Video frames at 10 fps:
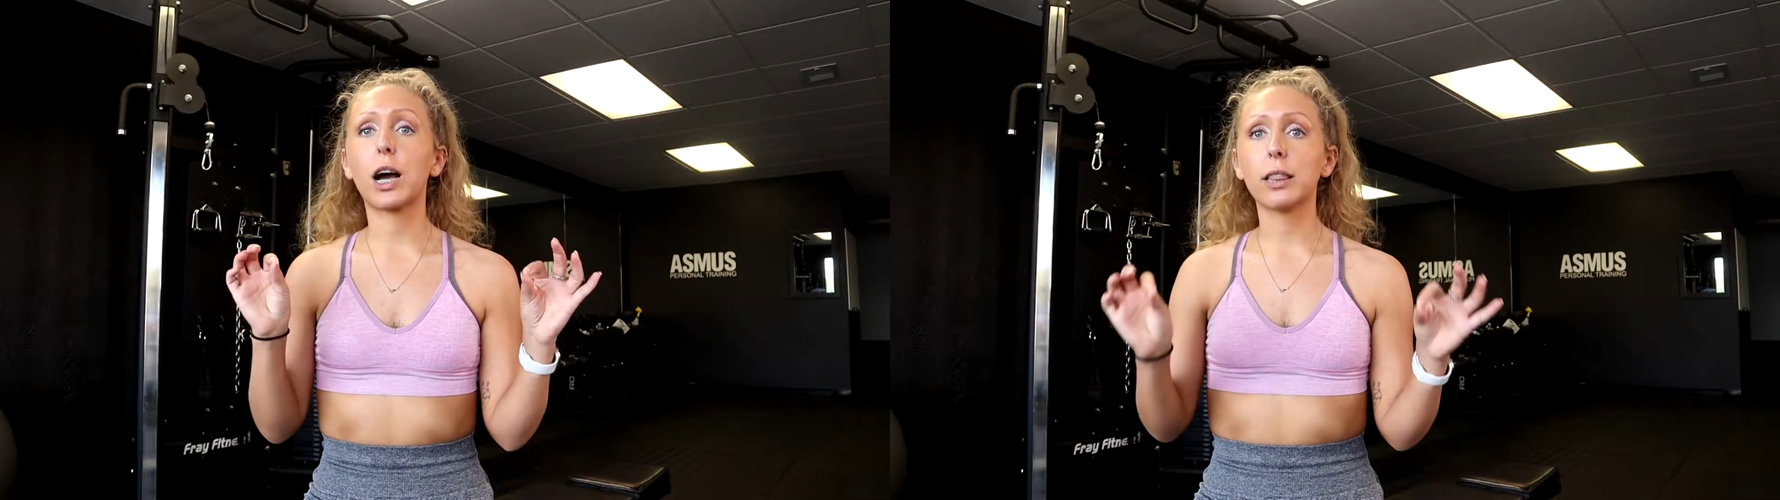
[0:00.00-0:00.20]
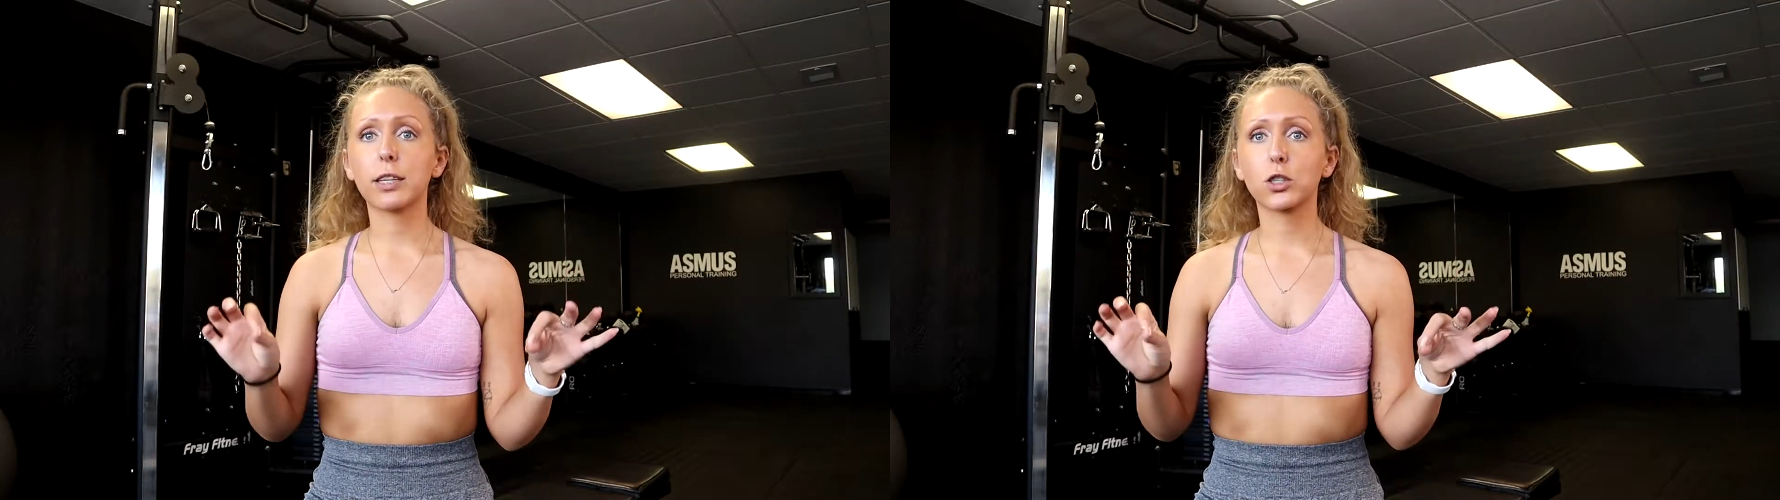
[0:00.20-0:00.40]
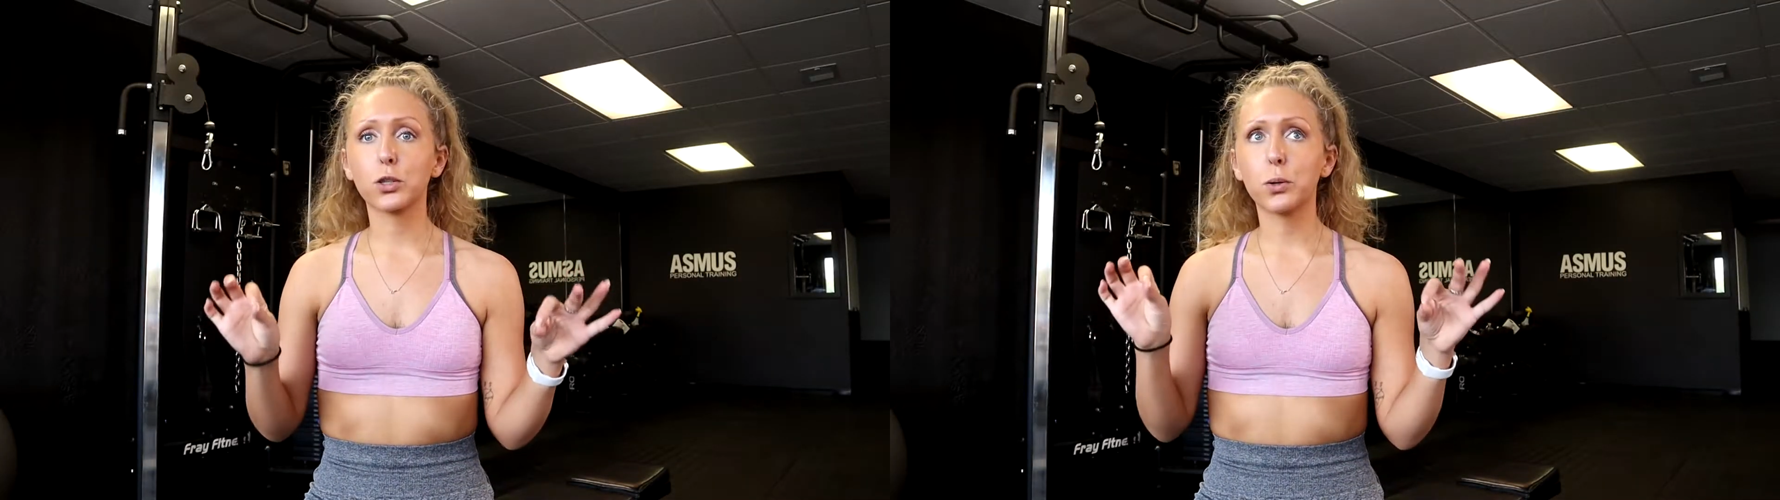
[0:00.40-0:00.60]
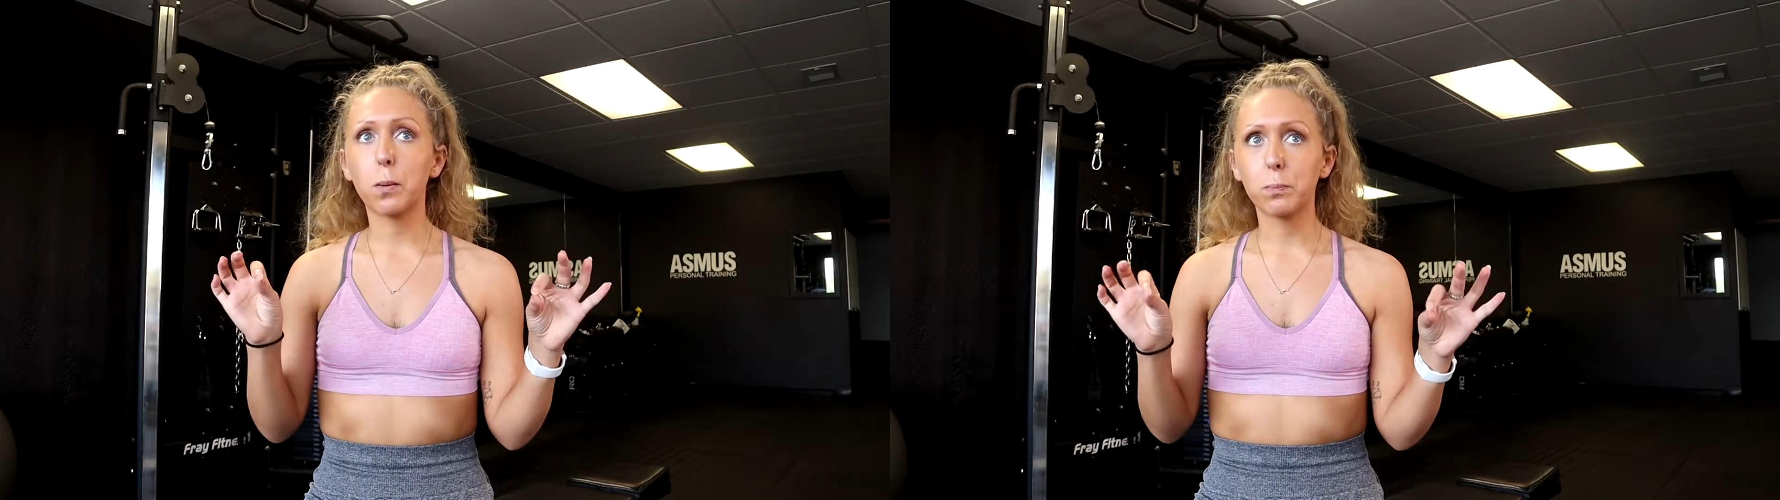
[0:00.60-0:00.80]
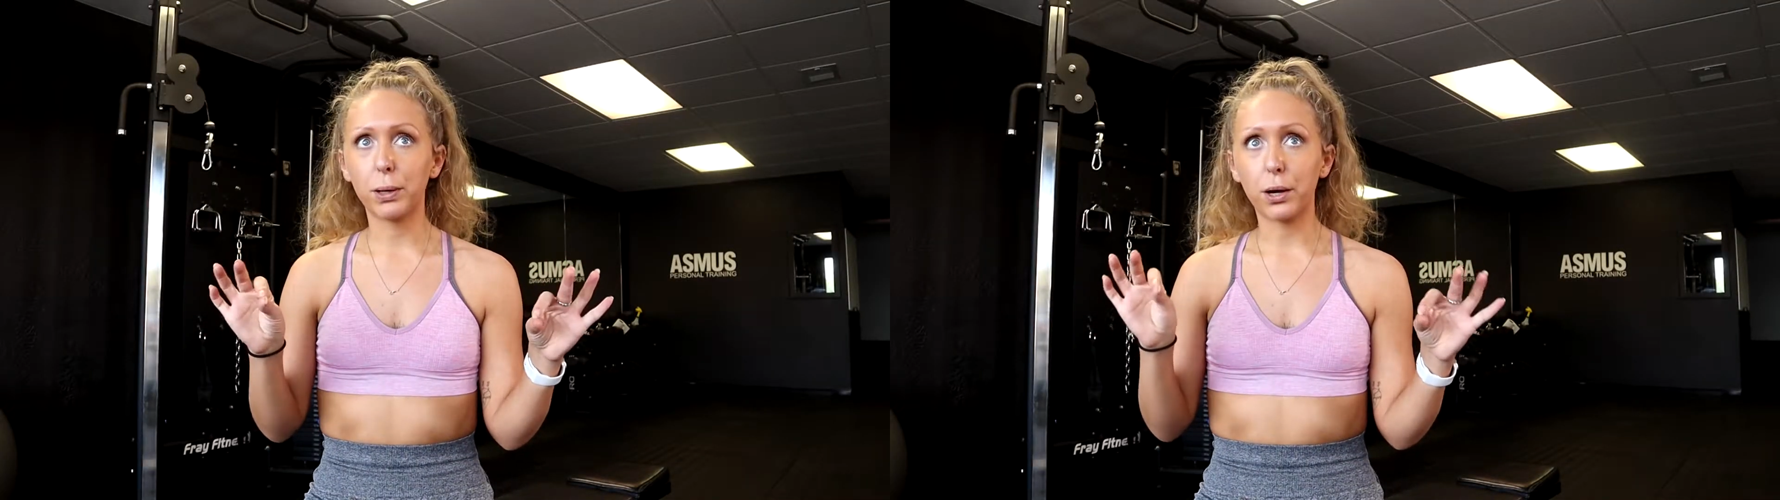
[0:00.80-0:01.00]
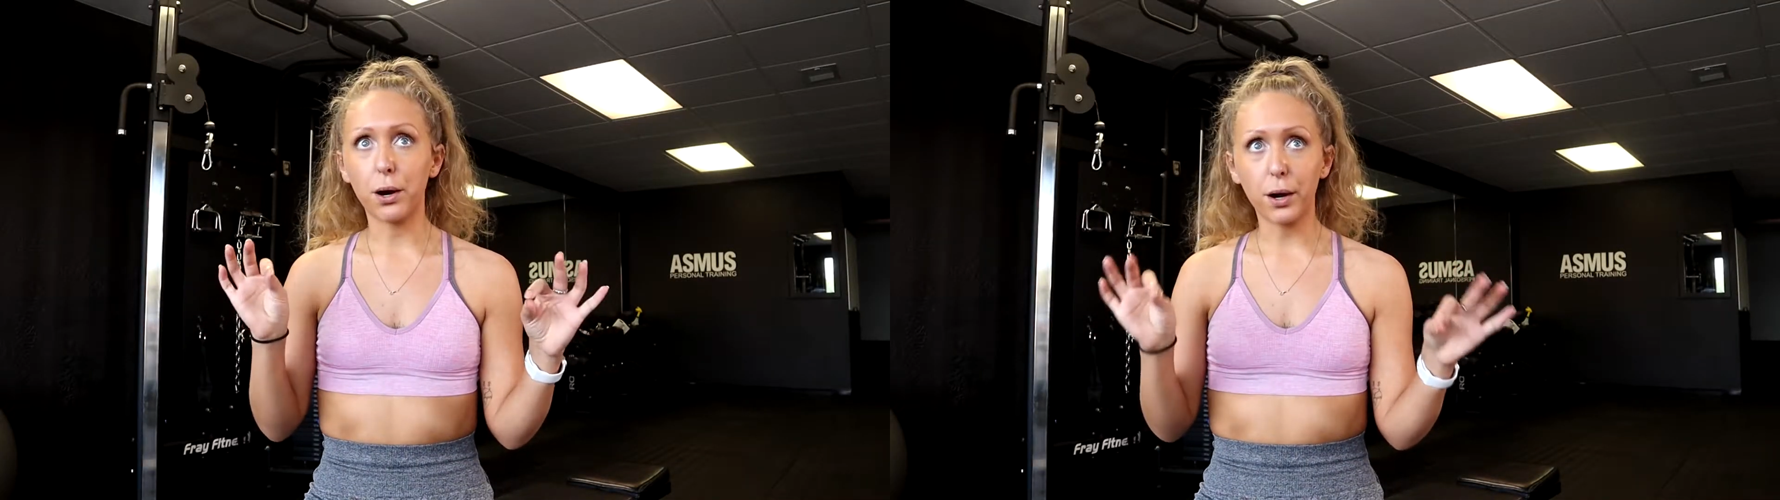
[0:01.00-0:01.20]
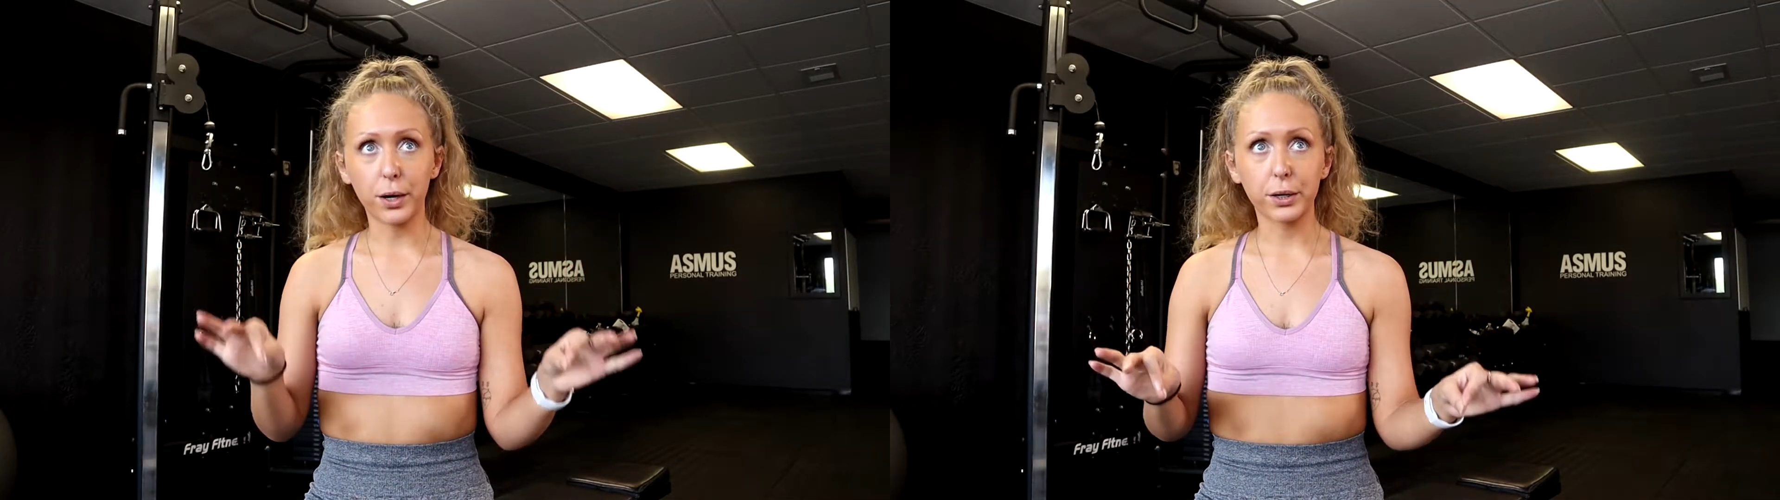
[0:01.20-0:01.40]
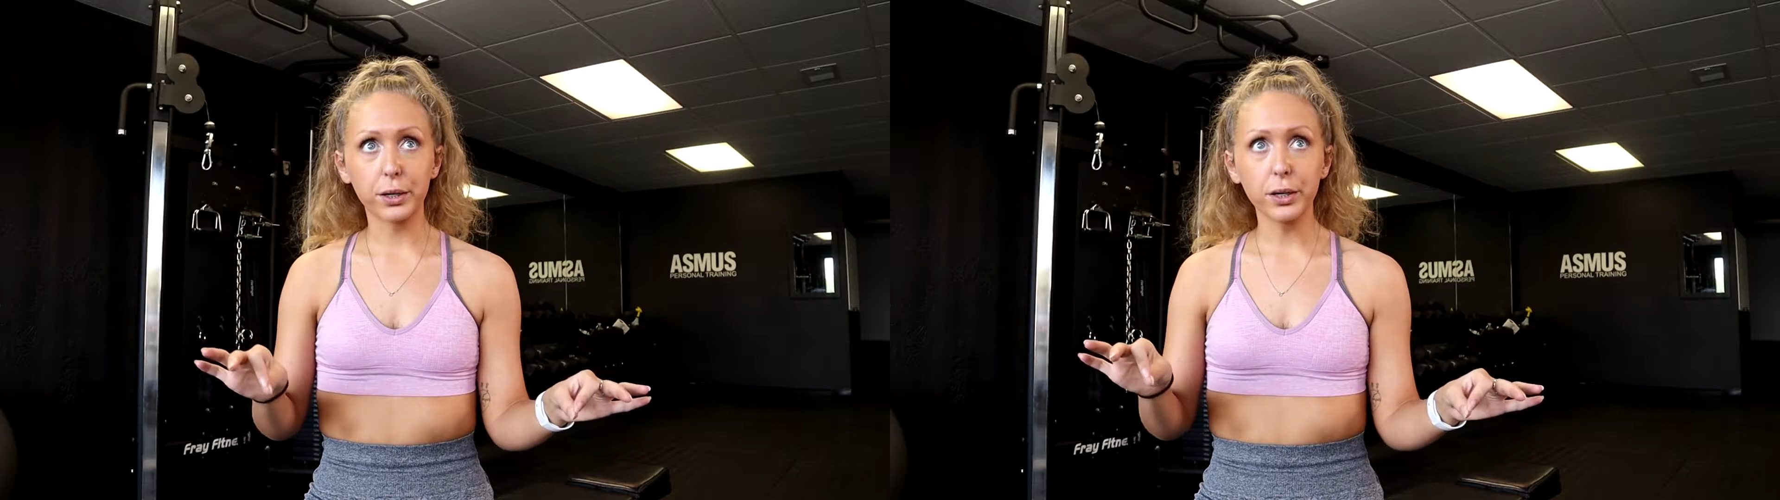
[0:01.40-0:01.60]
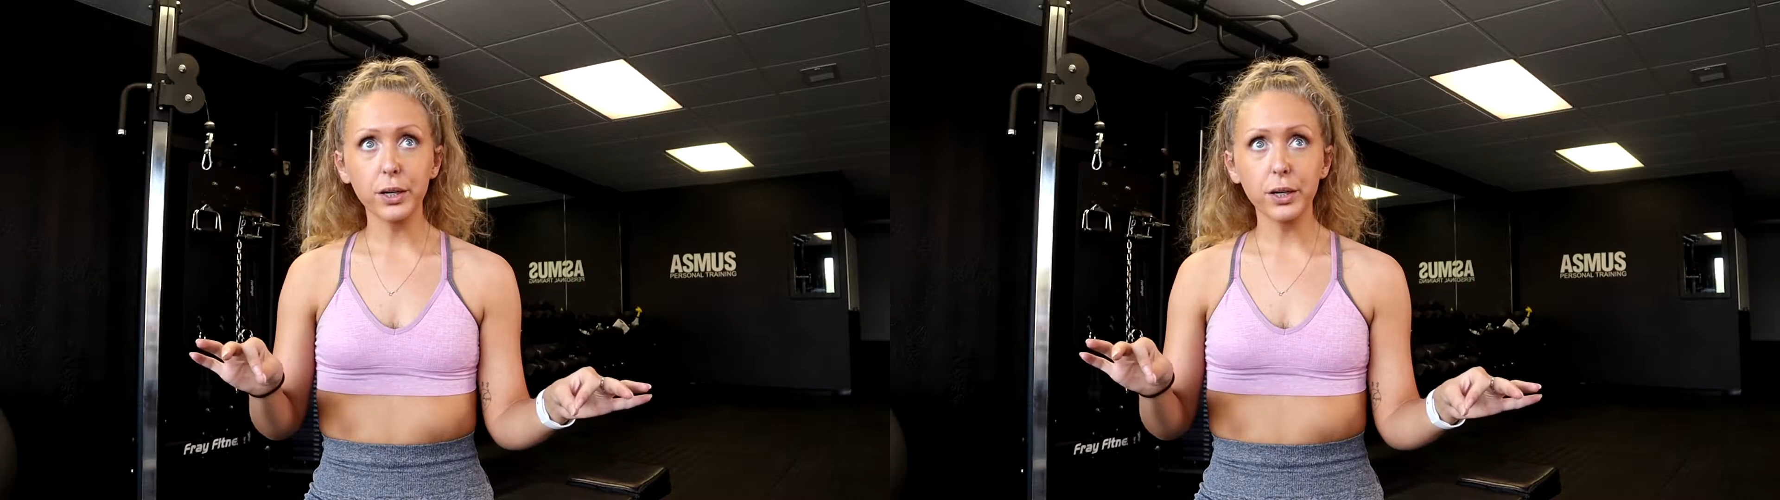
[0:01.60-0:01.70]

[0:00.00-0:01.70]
a little bit harder.